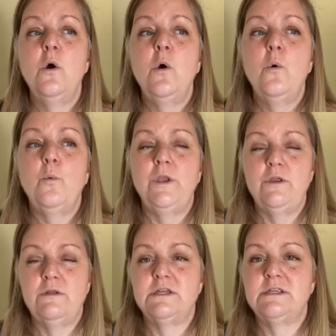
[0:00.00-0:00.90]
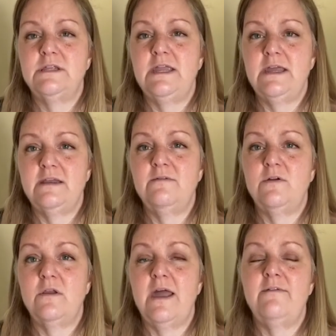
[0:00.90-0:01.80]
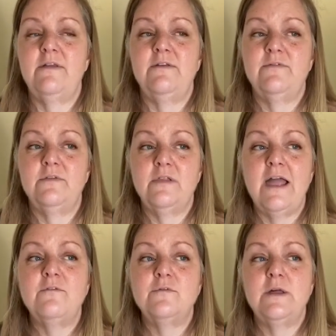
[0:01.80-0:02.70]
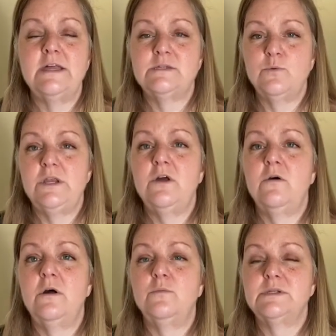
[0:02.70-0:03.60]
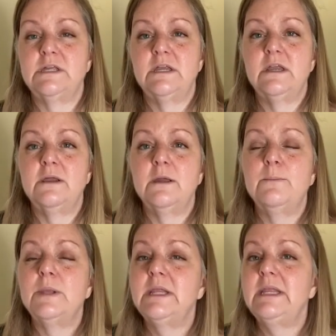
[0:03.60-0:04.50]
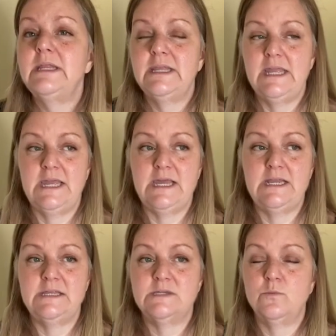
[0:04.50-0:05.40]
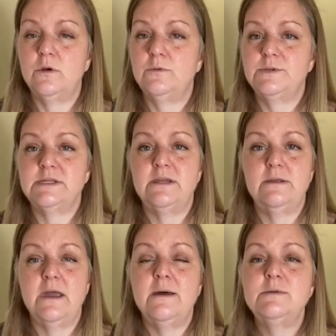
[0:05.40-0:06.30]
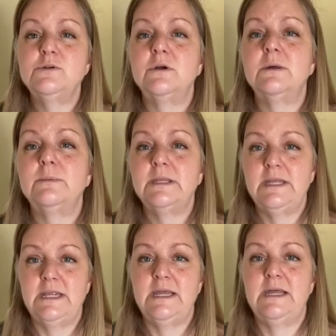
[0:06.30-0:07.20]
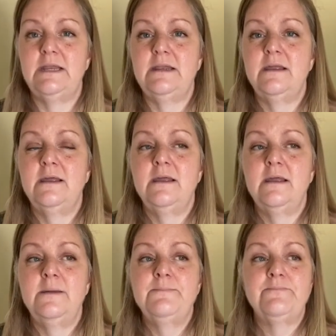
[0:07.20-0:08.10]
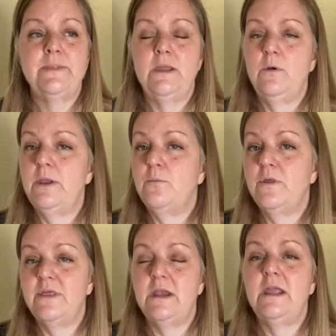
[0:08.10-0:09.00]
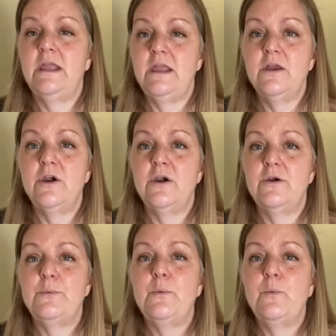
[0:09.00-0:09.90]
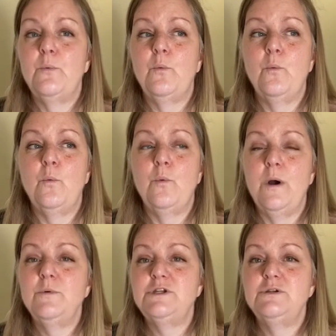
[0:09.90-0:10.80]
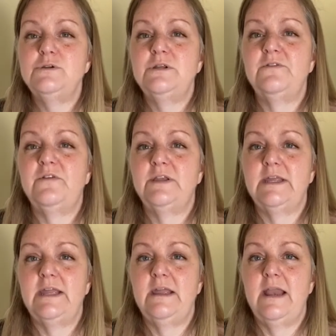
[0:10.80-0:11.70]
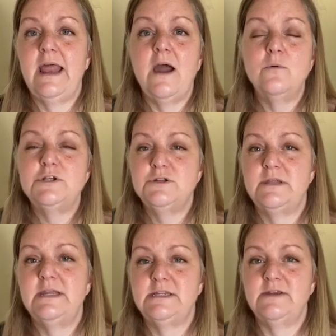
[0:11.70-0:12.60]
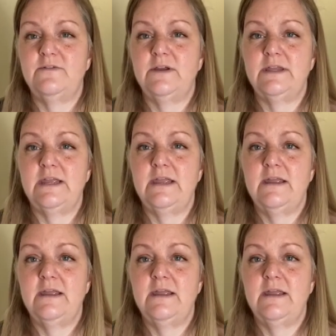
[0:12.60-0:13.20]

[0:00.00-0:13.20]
When you get to the end of your life, and if life as we know it was going to completely end, this world was going to come to a complete end within a year, what would you do differently, and how would you think differently?